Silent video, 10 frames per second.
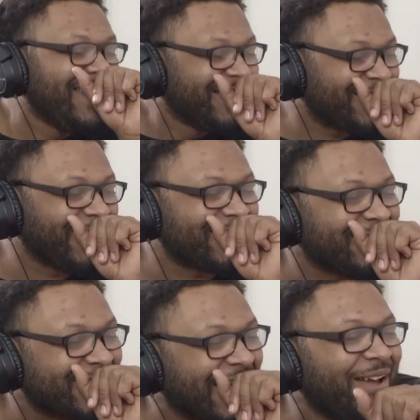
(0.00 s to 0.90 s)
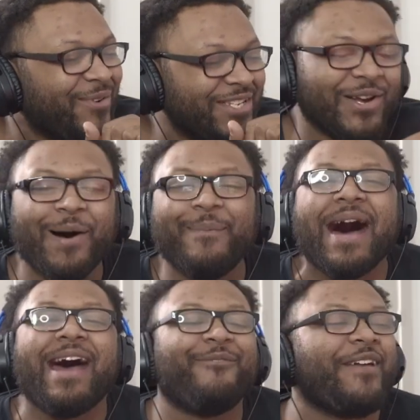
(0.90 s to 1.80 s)
Joseph said, what you gonna
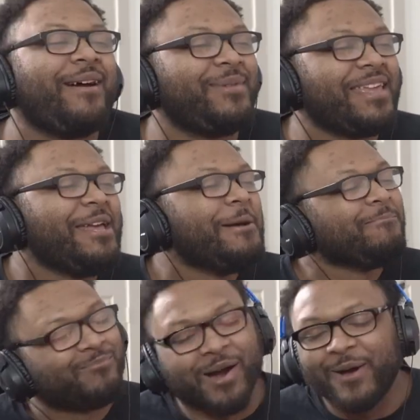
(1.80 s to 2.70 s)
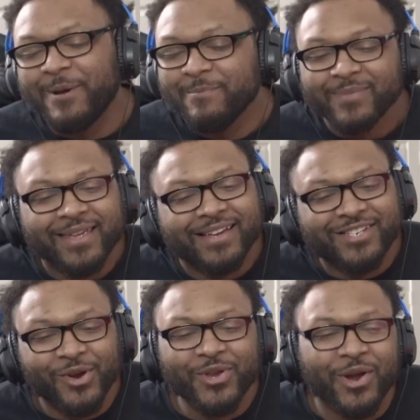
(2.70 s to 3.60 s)
buy, a family? Bro,
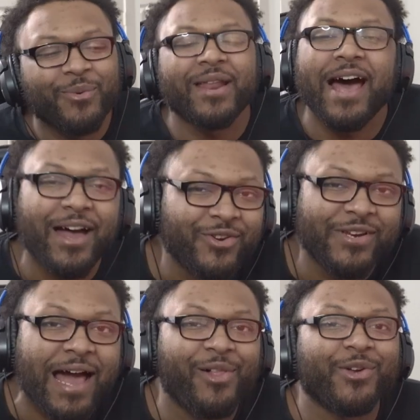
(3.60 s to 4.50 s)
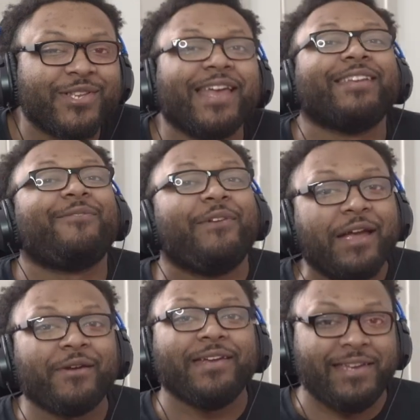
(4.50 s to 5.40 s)
Junior with $100 is
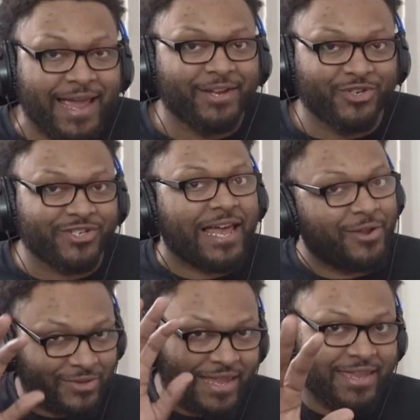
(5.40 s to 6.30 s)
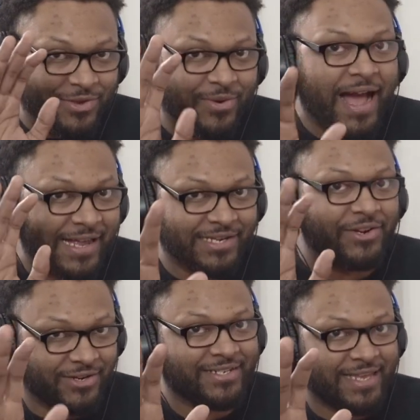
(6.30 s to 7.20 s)
very dangerous. I don't think you guys
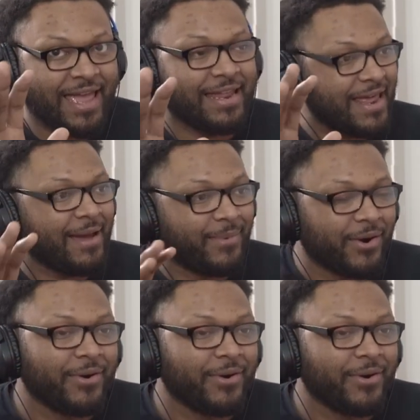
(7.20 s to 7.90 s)
understand that, bro.